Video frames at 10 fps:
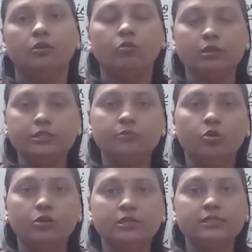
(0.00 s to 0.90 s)
Golgi
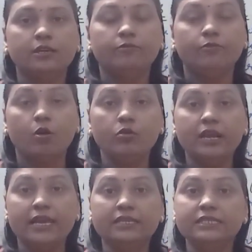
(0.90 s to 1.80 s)
bodies are found
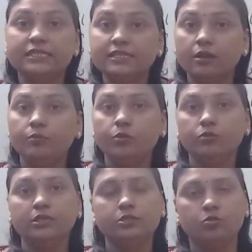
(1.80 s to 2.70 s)
as
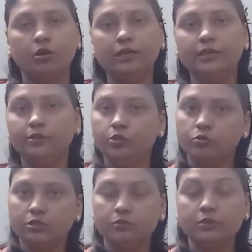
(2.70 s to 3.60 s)
subunits called
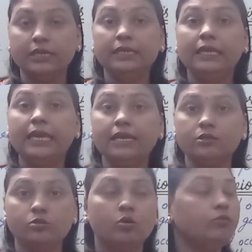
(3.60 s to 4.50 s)
dictyosomes in
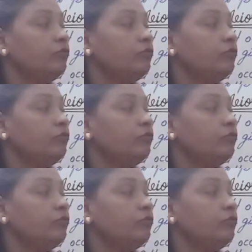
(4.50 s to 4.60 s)
case of